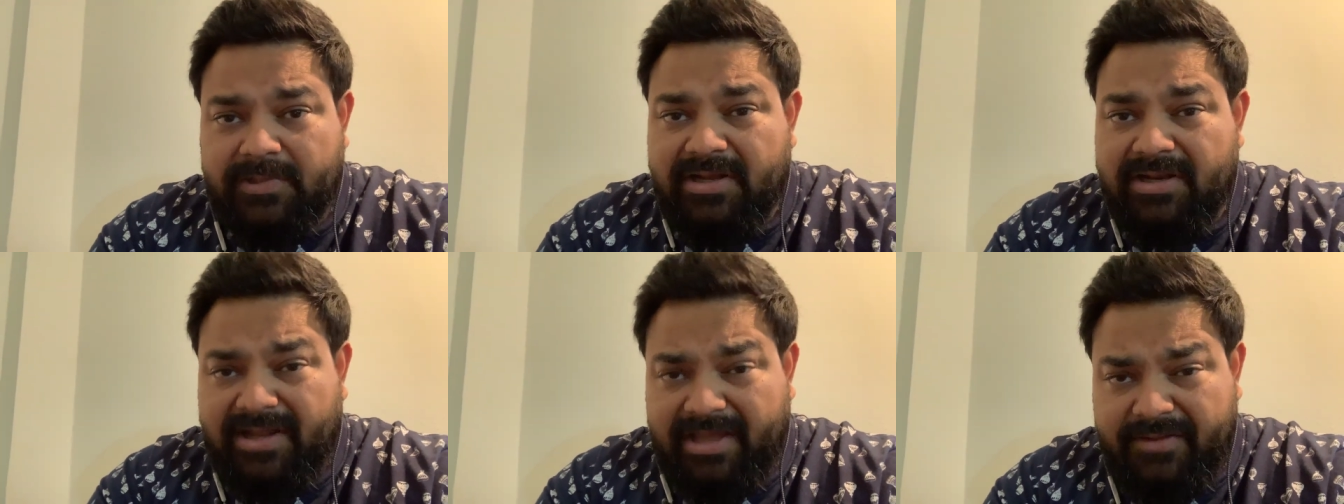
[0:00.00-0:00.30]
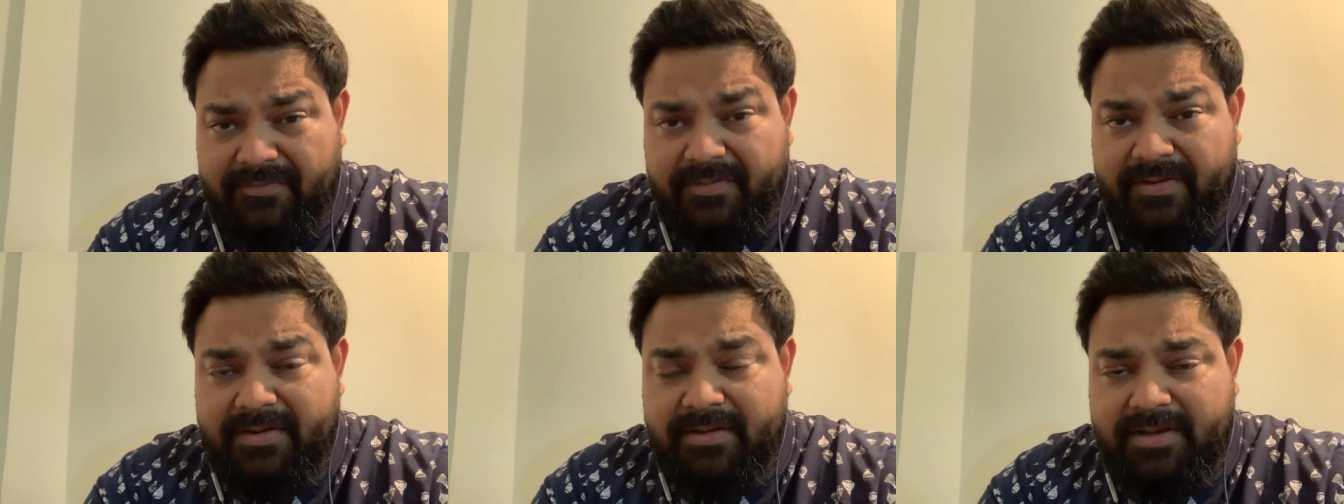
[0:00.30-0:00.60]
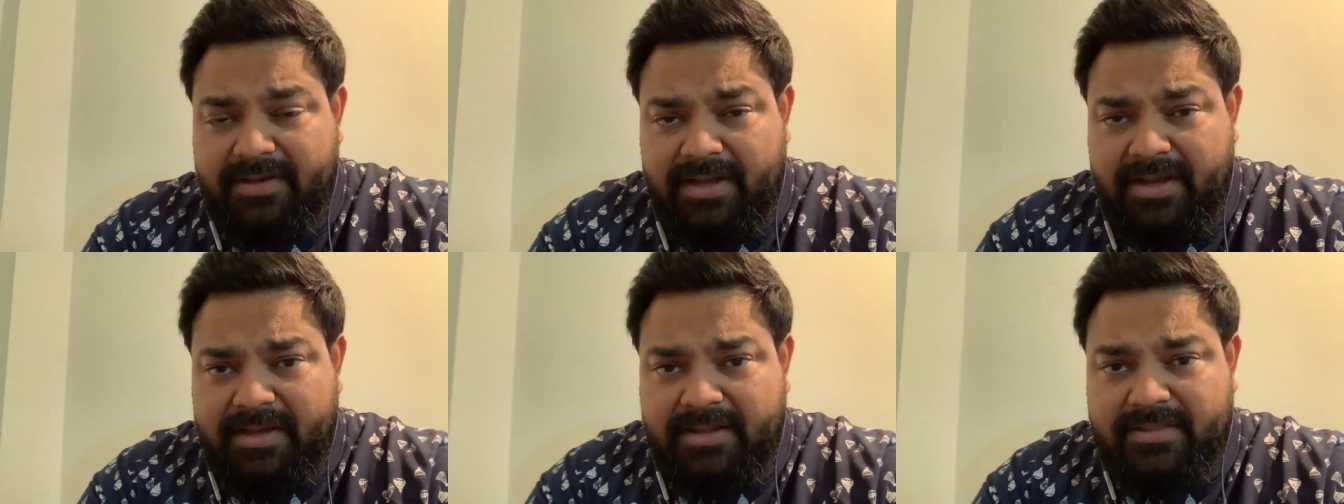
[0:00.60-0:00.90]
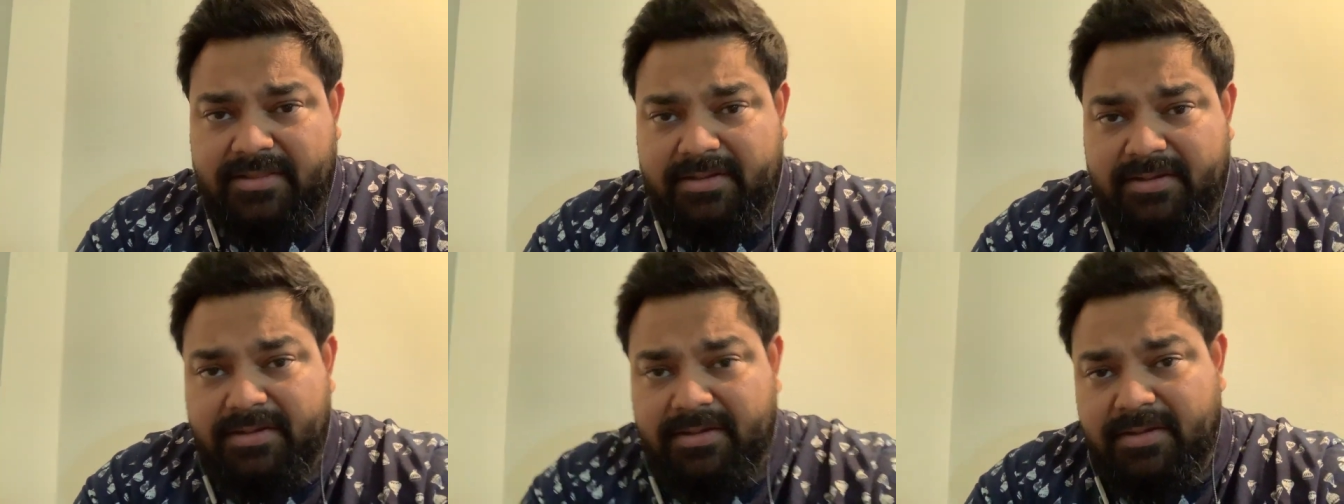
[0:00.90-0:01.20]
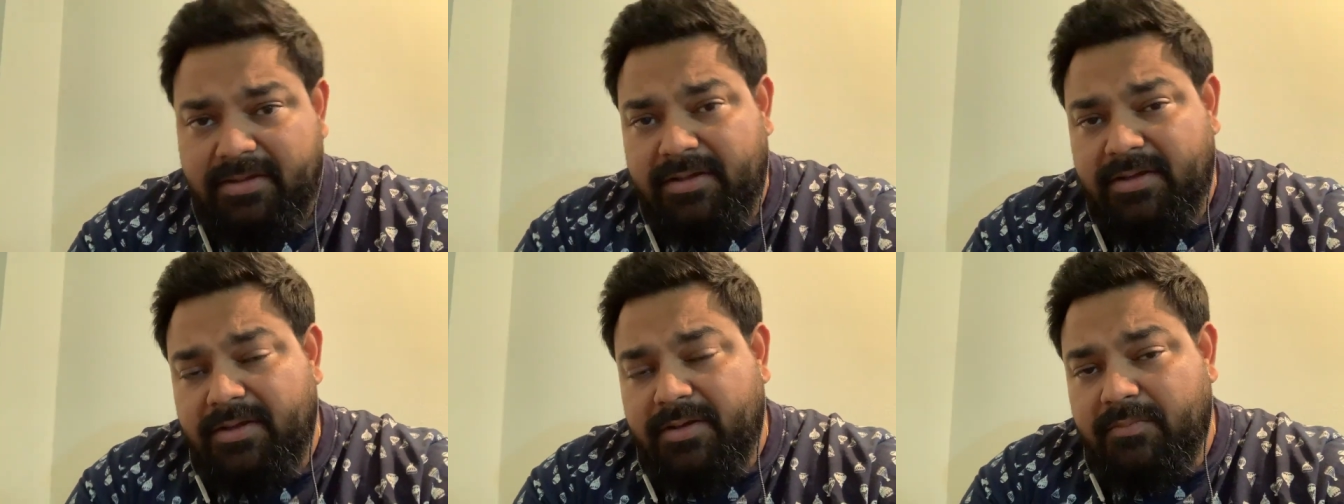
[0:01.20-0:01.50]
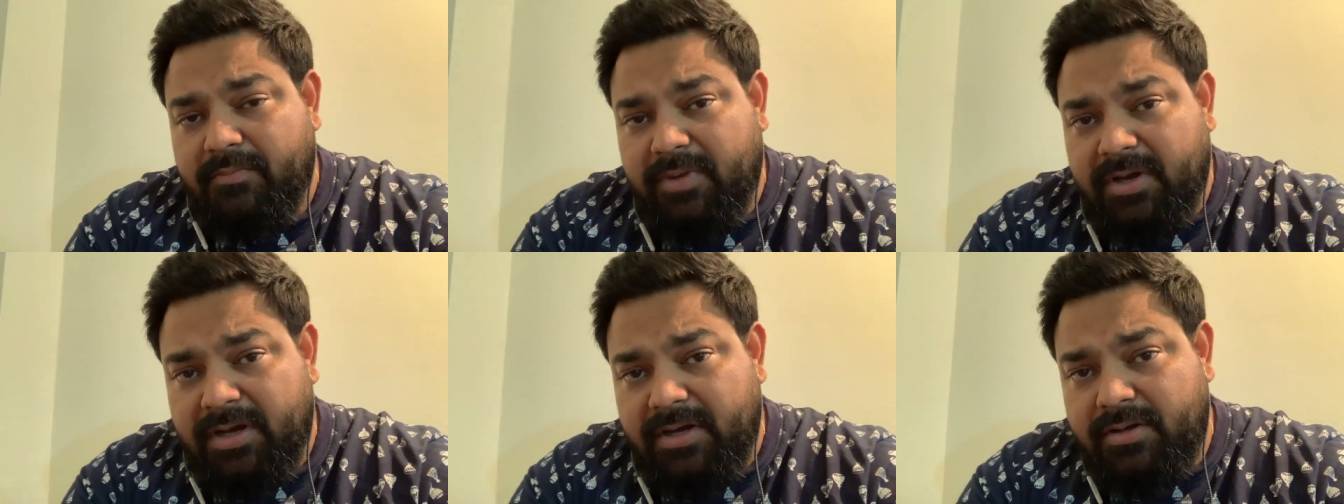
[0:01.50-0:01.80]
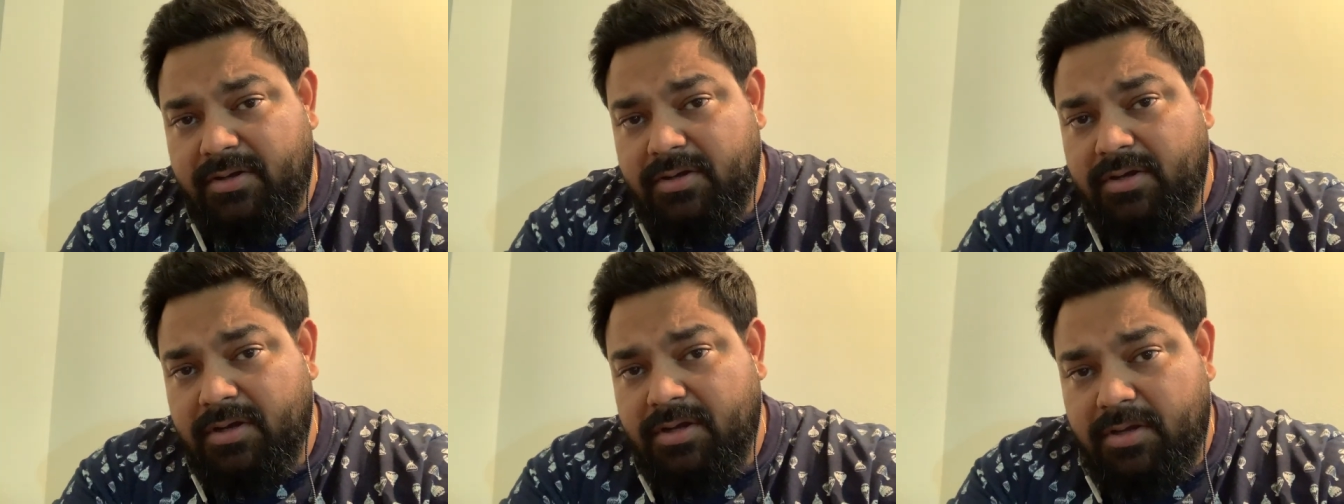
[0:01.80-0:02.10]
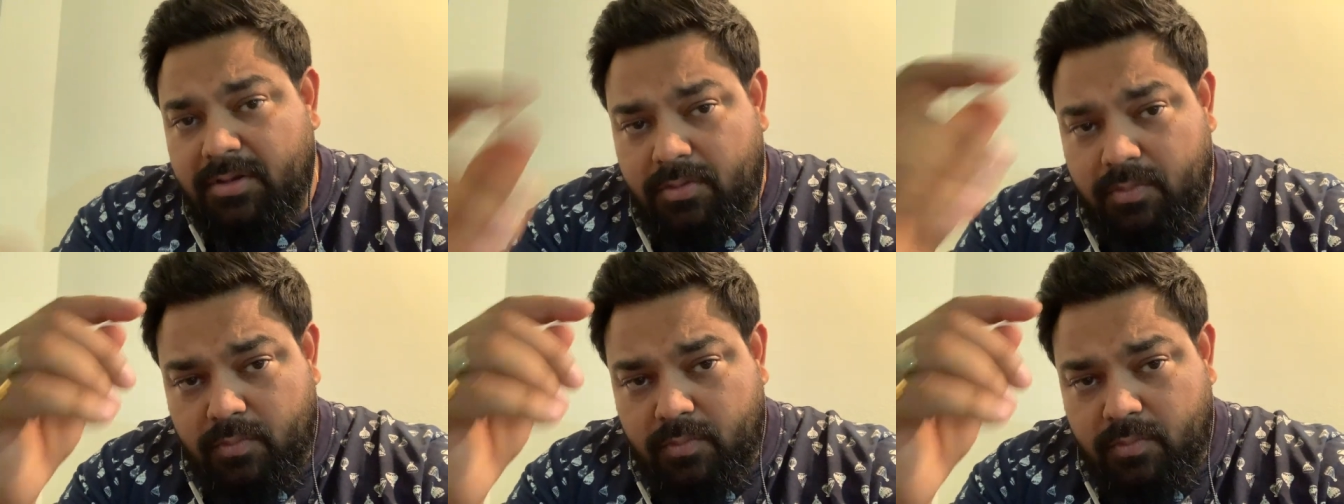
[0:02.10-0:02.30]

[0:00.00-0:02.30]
life and death, but uh,